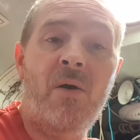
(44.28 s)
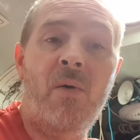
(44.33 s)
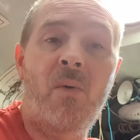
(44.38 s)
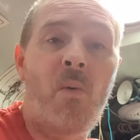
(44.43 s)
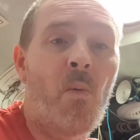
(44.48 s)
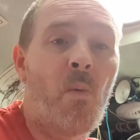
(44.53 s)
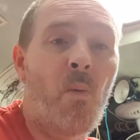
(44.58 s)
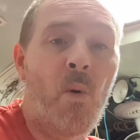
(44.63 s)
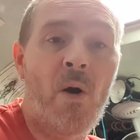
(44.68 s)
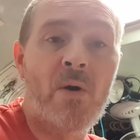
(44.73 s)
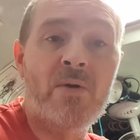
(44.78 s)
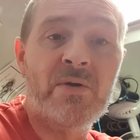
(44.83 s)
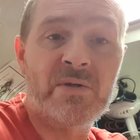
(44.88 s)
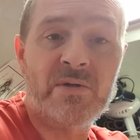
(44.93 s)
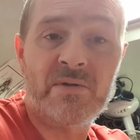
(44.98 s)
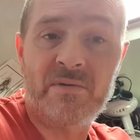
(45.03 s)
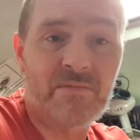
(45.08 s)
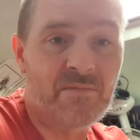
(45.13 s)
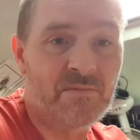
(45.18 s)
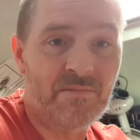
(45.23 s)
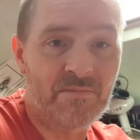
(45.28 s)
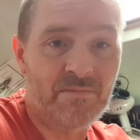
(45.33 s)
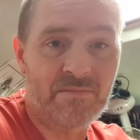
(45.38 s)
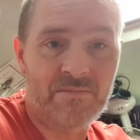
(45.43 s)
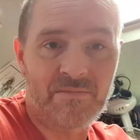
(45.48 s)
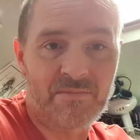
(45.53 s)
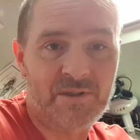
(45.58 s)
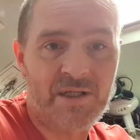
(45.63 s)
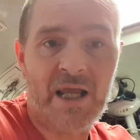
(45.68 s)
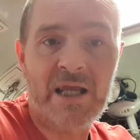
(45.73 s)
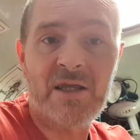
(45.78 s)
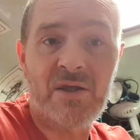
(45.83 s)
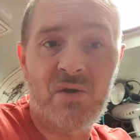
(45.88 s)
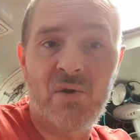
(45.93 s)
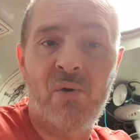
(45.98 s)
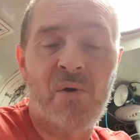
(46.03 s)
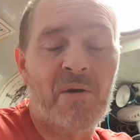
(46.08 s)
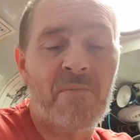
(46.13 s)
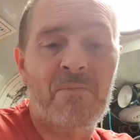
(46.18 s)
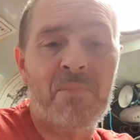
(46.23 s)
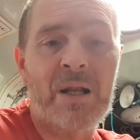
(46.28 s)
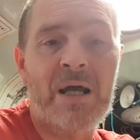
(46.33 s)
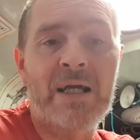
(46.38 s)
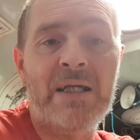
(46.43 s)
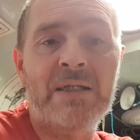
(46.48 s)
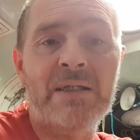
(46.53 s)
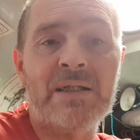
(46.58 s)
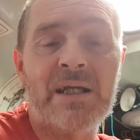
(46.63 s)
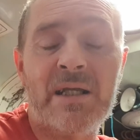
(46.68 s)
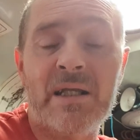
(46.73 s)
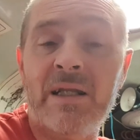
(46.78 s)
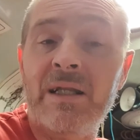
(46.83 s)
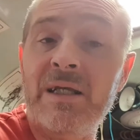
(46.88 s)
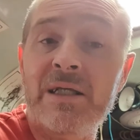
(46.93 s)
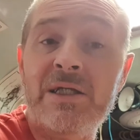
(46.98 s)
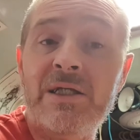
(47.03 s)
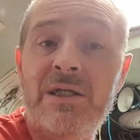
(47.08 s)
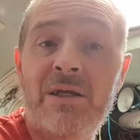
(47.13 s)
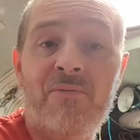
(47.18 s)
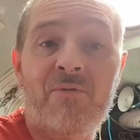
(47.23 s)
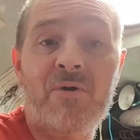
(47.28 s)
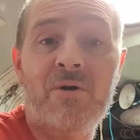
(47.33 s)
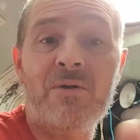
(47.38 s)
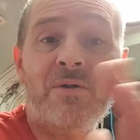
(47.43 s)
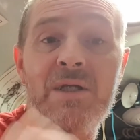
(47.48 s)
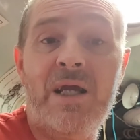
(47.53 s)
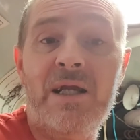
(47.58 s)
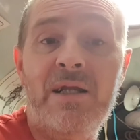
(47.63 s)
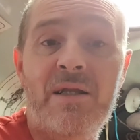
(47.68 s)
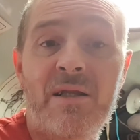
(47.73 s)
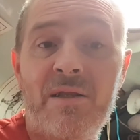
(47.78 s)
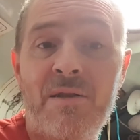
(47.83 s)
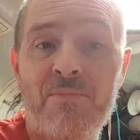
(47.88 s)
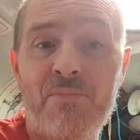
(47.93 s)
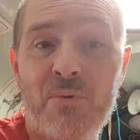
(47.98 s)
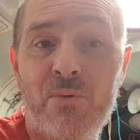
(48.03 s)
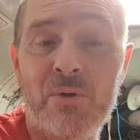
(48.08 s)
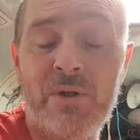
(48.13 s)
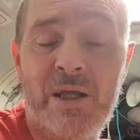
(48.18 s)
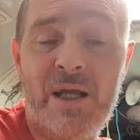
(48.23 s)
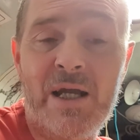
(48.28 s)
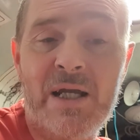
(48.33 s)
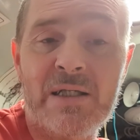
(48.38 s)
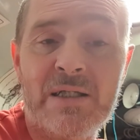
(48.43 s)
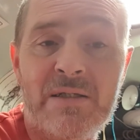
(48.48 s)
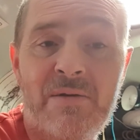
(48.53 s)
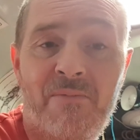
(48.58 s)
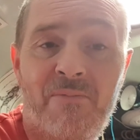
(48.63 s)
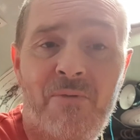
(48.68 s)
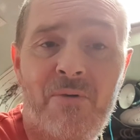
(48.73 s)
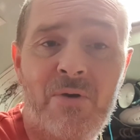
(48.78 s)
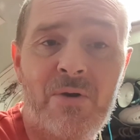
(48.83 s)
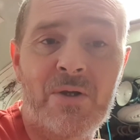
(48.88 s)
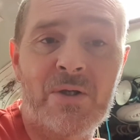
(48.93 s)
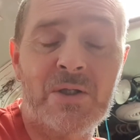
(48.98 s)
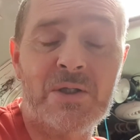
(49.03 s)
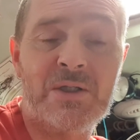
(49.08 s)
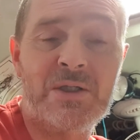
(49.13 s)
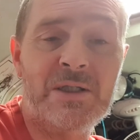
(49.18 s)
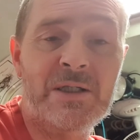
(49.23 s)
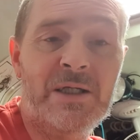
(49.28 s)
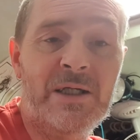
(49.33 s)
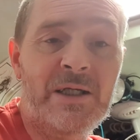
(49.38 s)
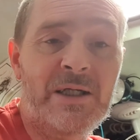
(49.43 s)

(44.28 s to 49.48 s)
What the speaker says: won't take your complaint unless you've contacted the broadcaster first.